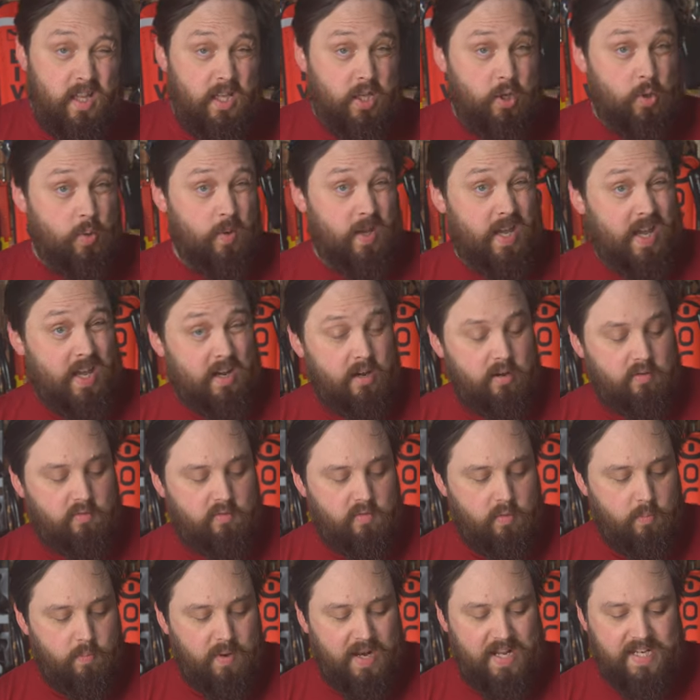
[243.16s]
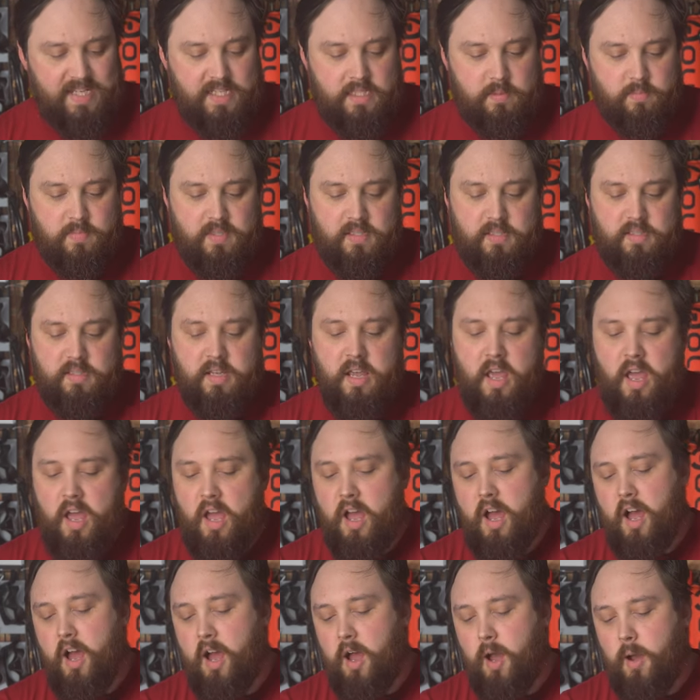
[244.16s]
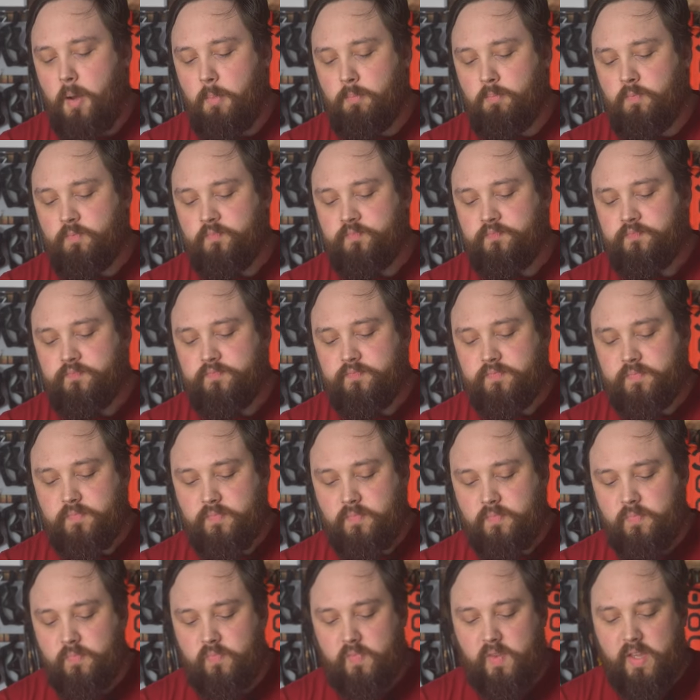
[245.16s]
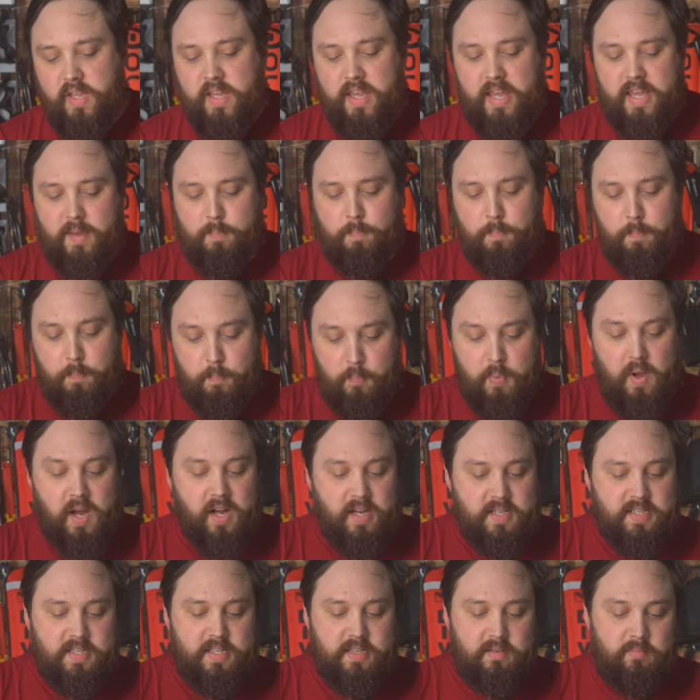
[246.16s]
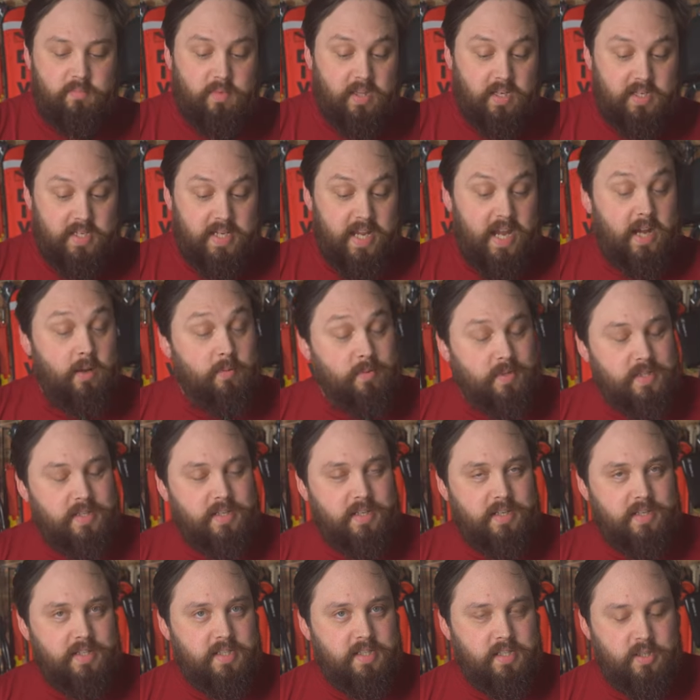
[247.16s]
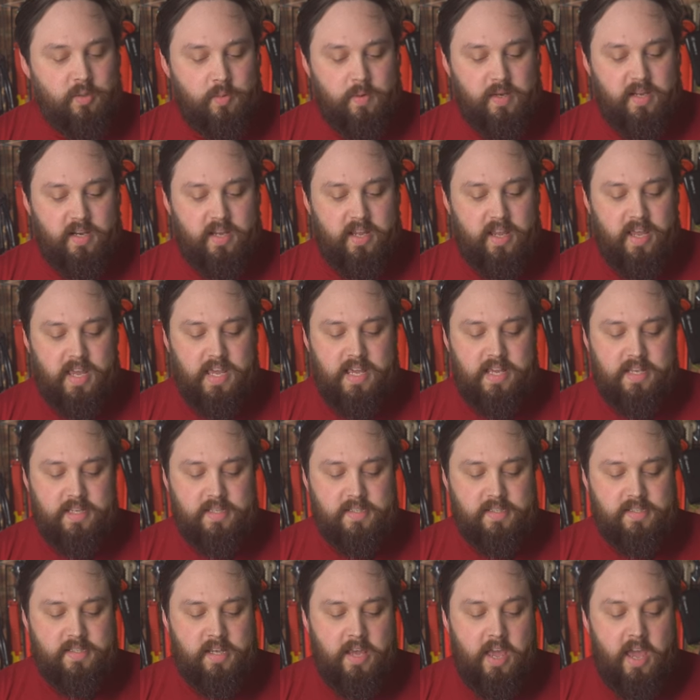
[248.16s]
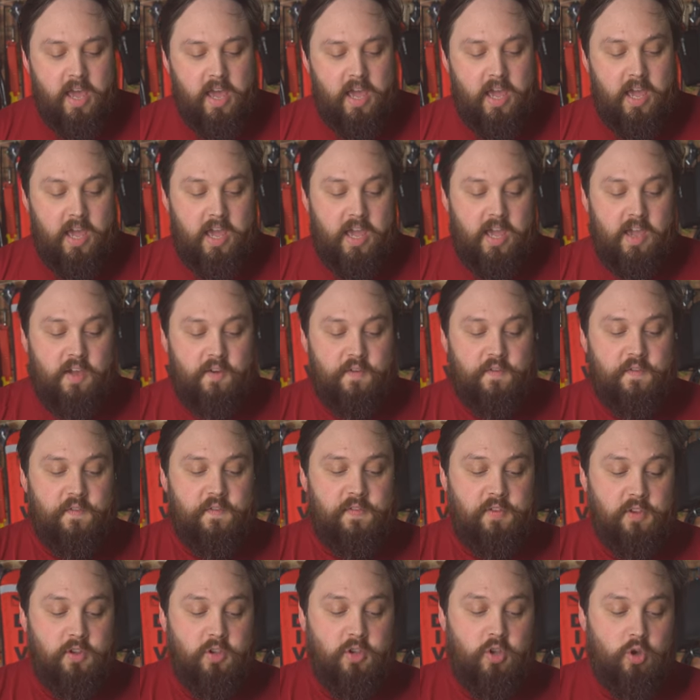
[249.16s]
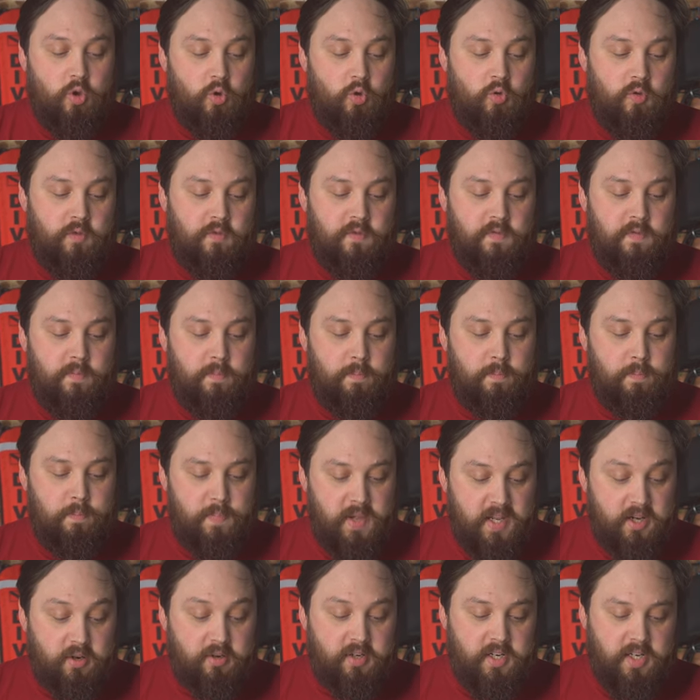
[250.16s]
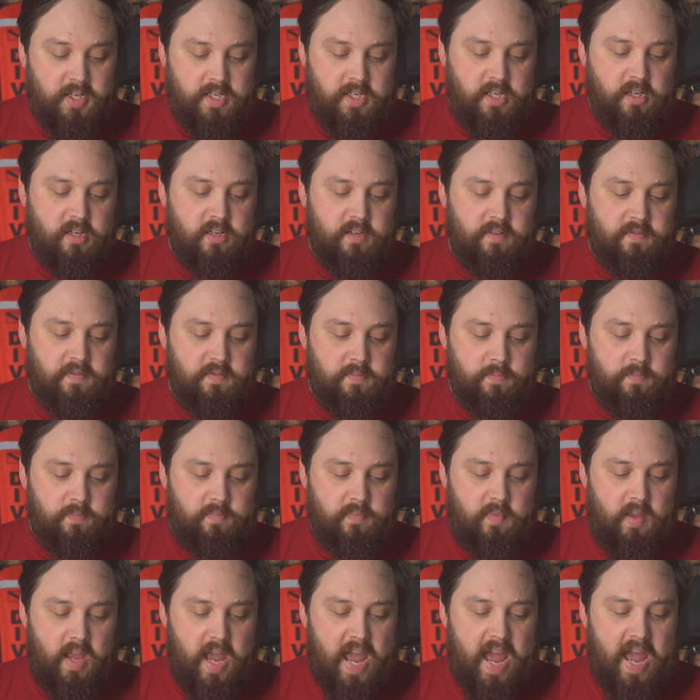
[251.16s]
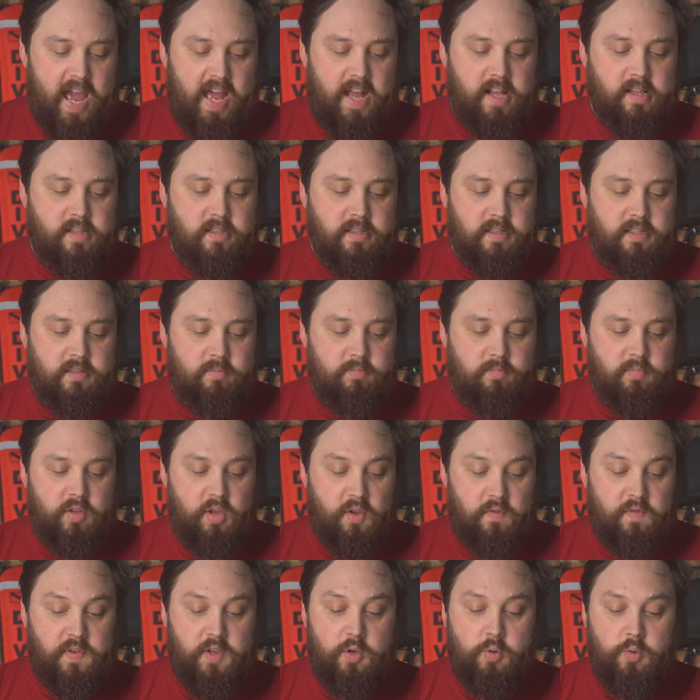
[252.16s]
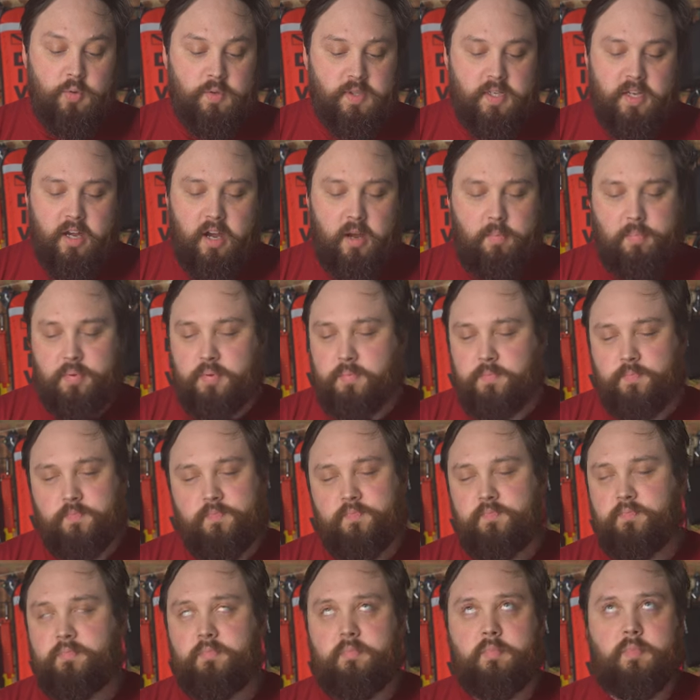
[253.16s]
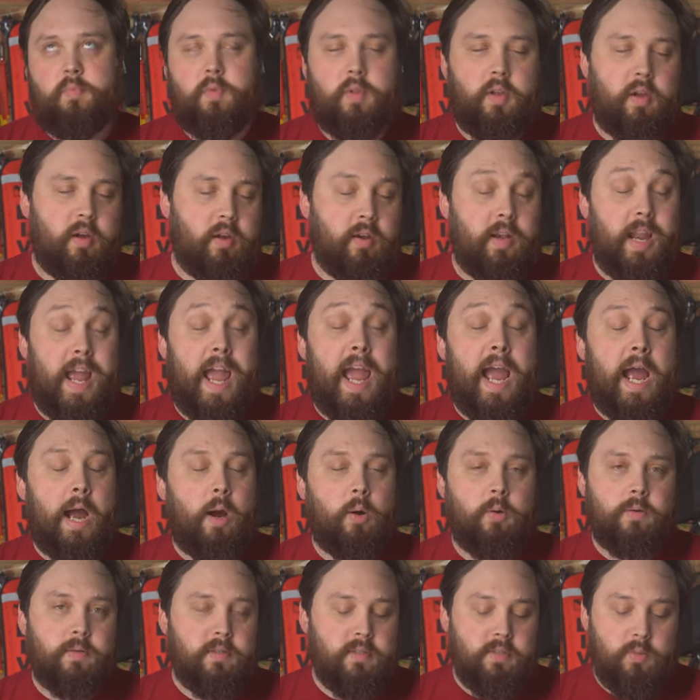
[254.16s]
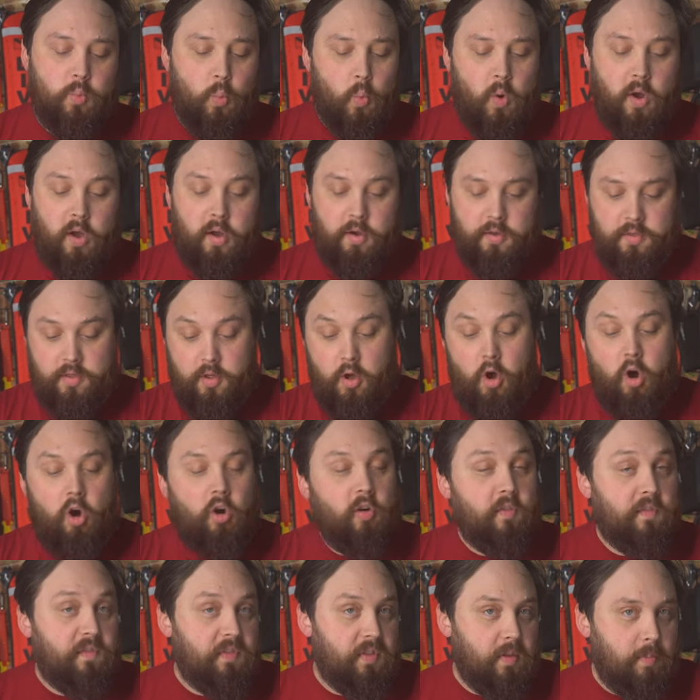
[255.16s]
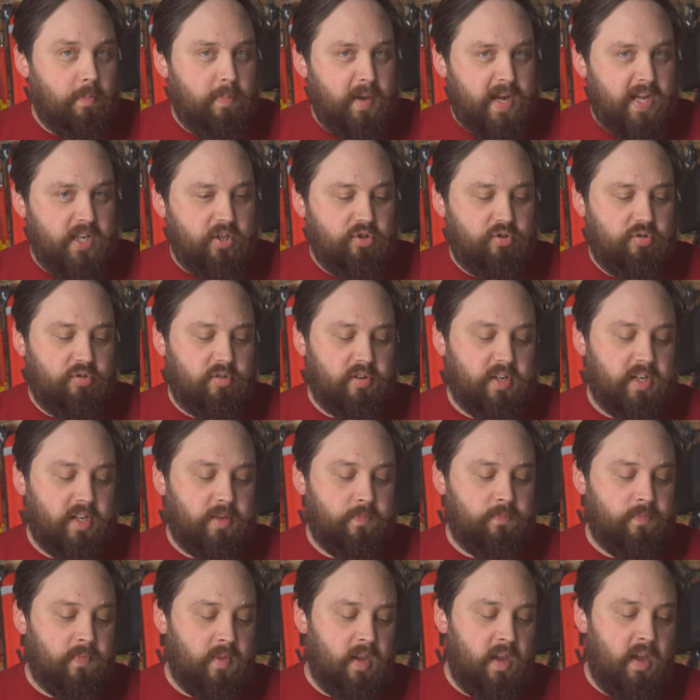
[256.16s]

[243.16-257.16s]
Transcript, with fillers: then you get a replacement. Um, it, but the downside to it is if you've been on a dive and you've used up an hour's worth of the battery,